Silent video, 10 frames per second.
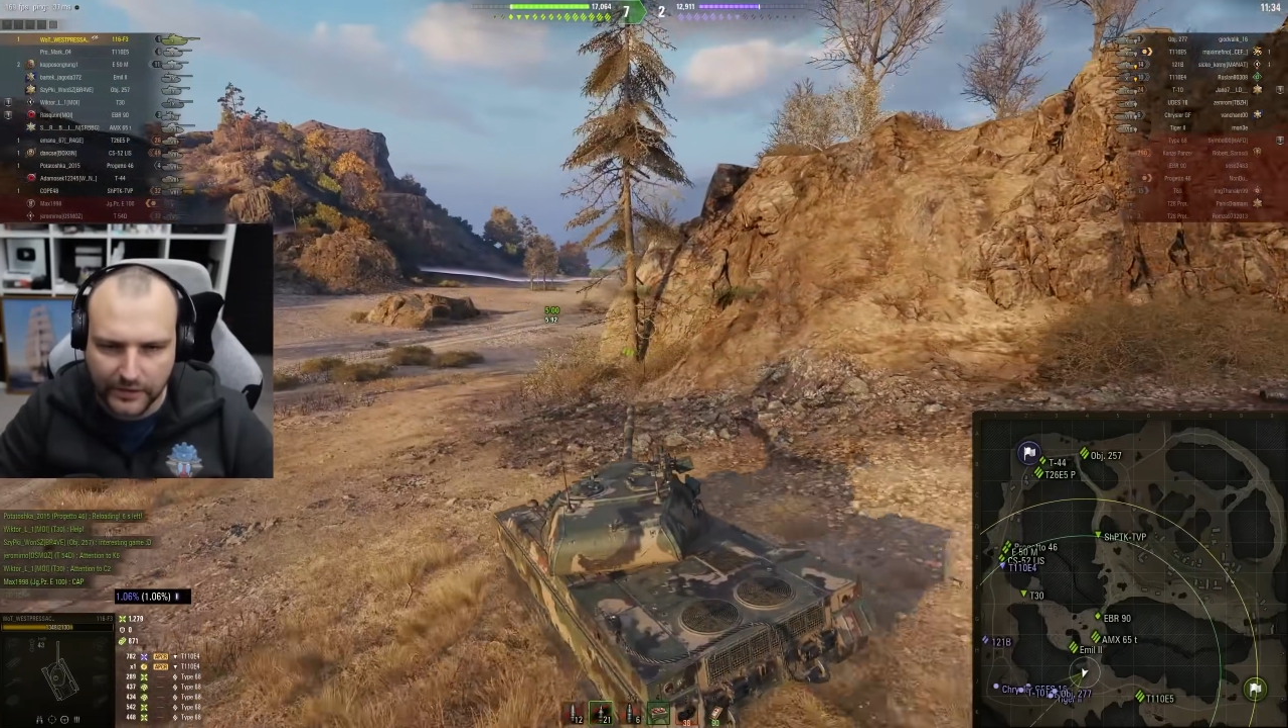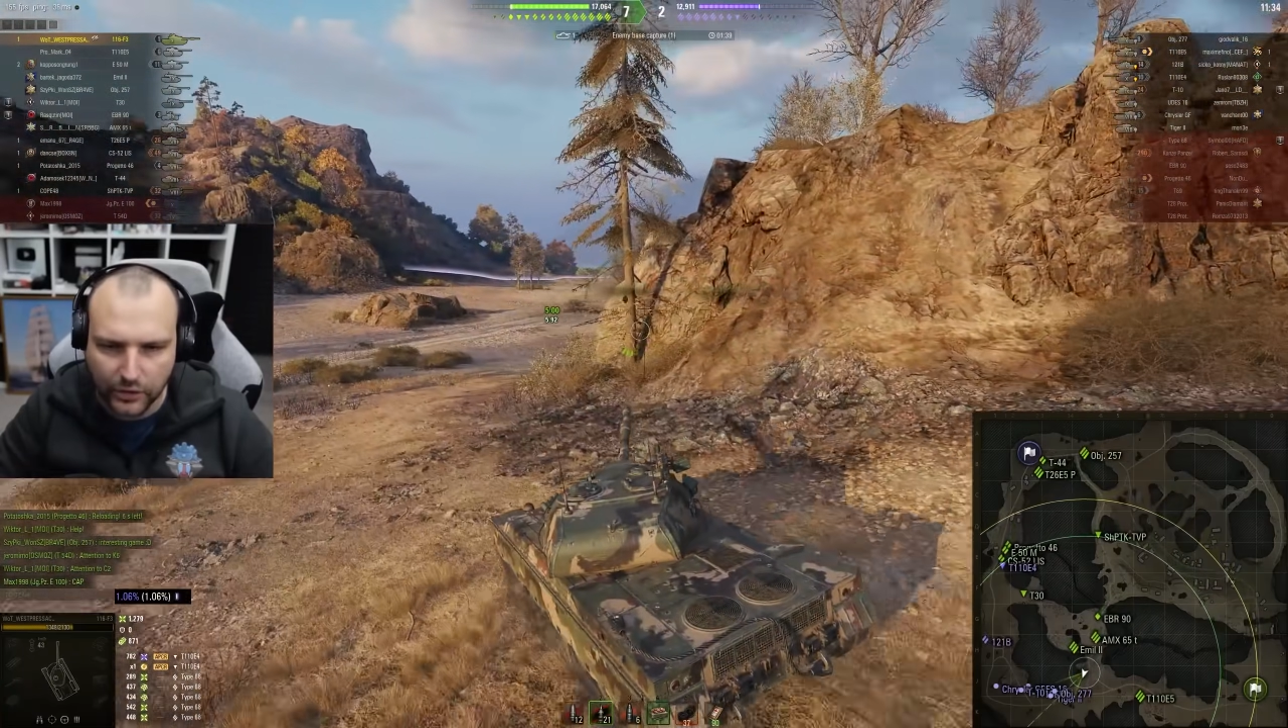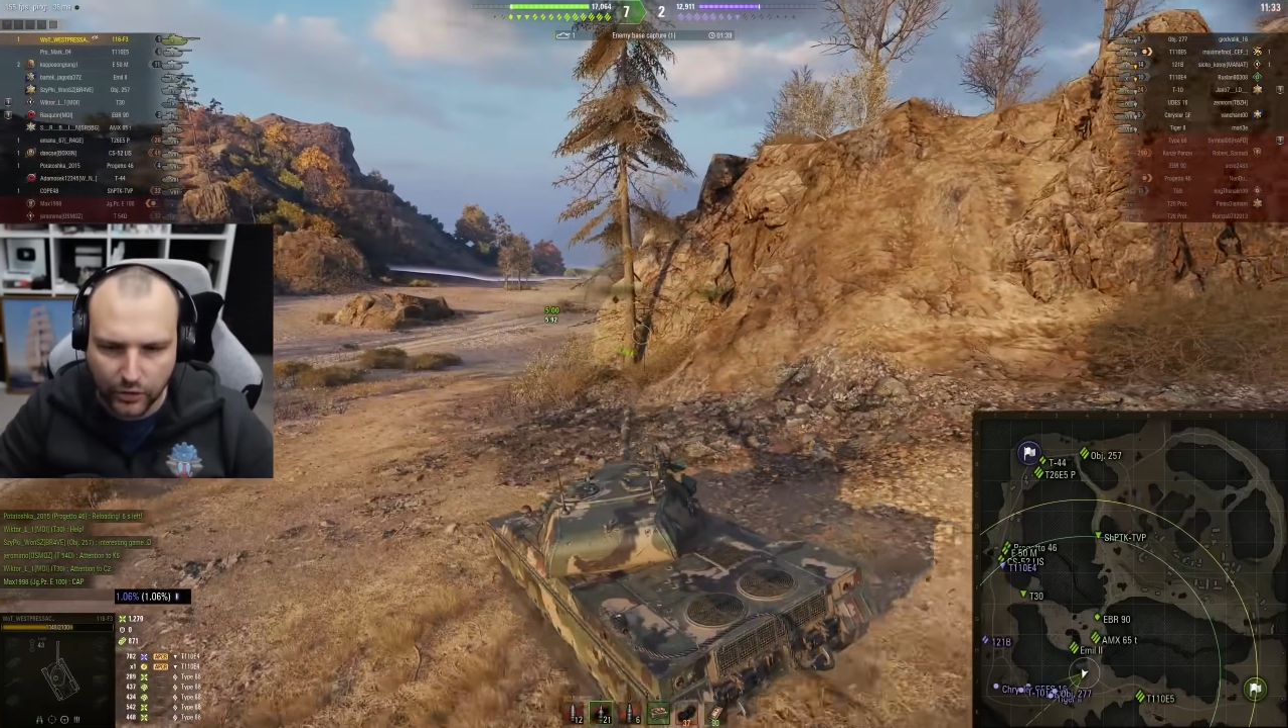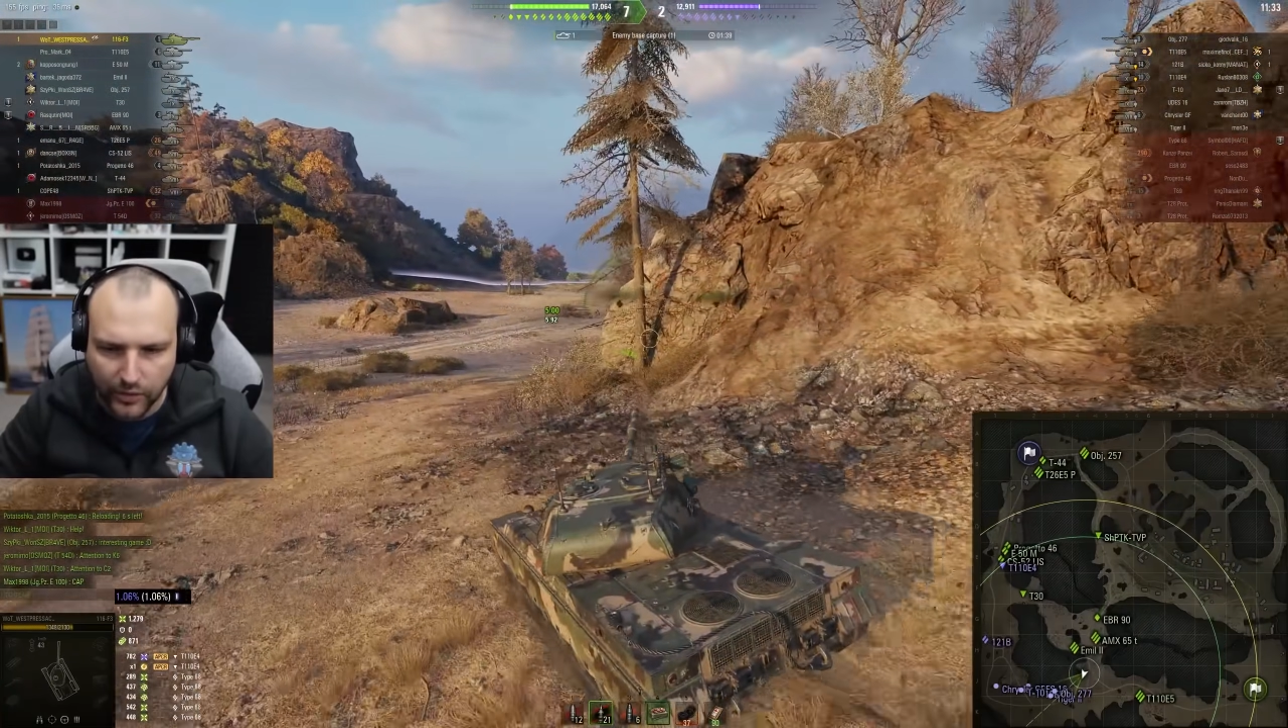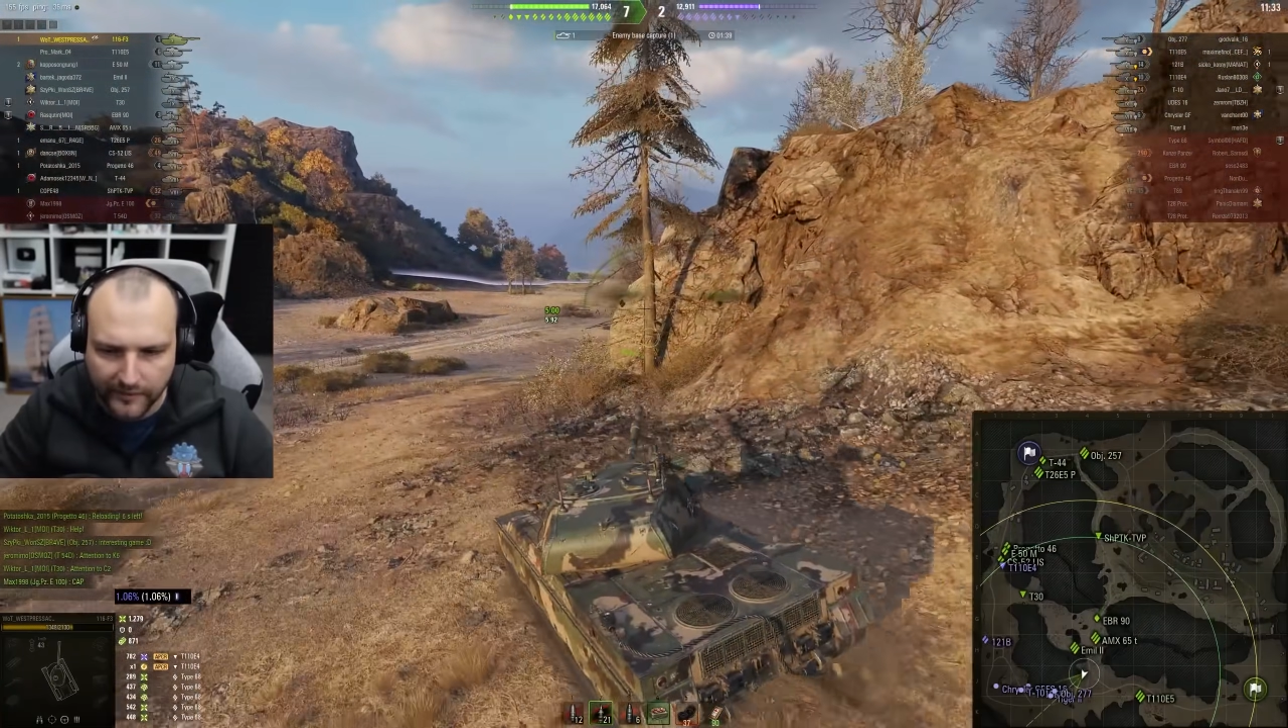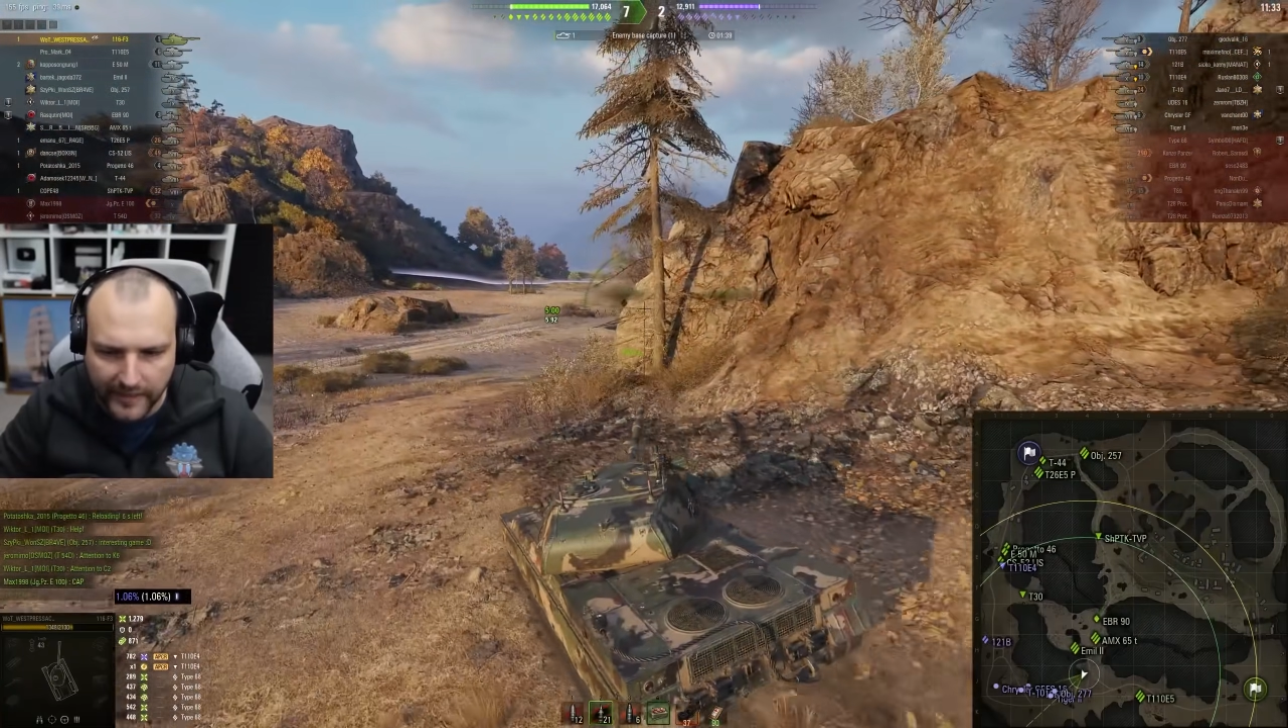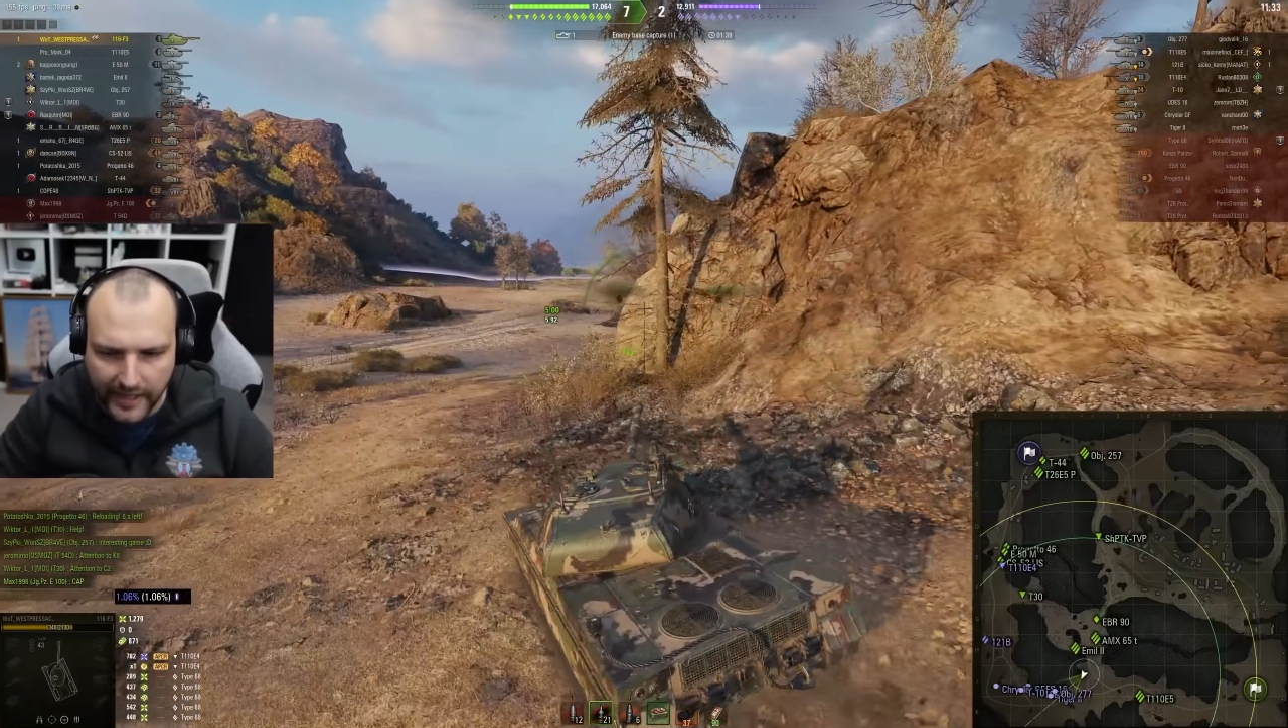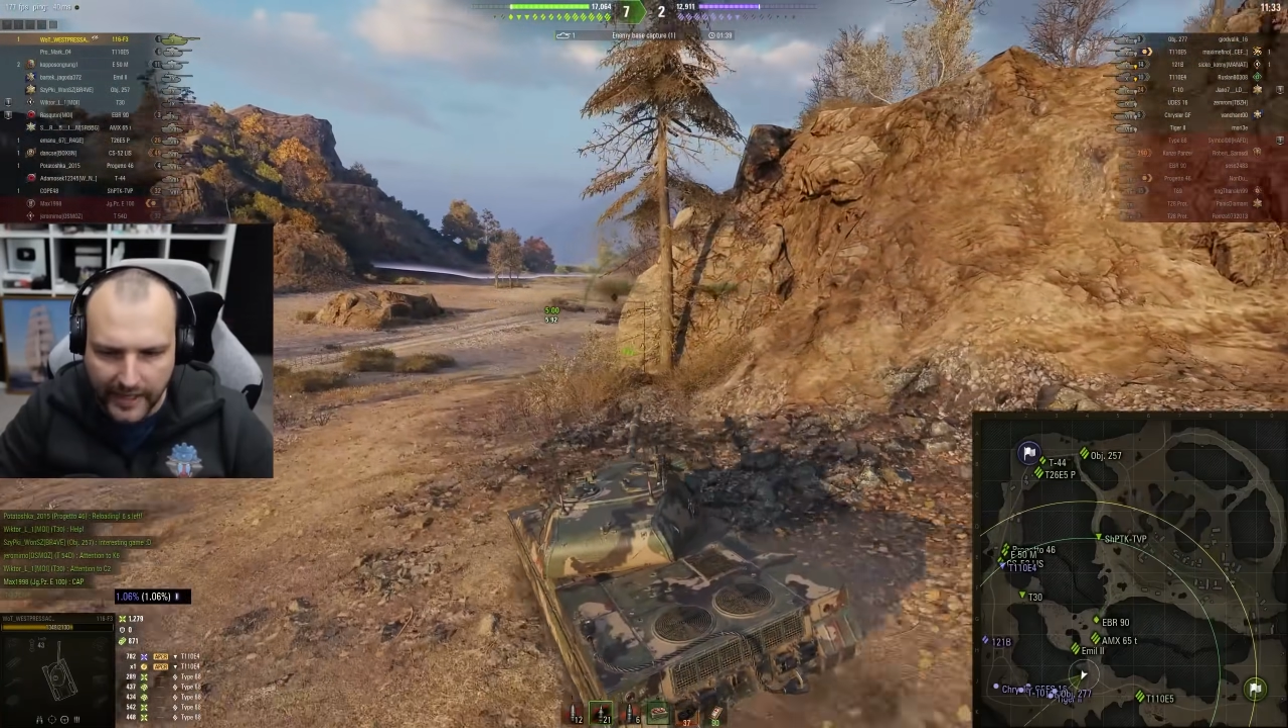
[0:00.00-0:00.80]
or whoever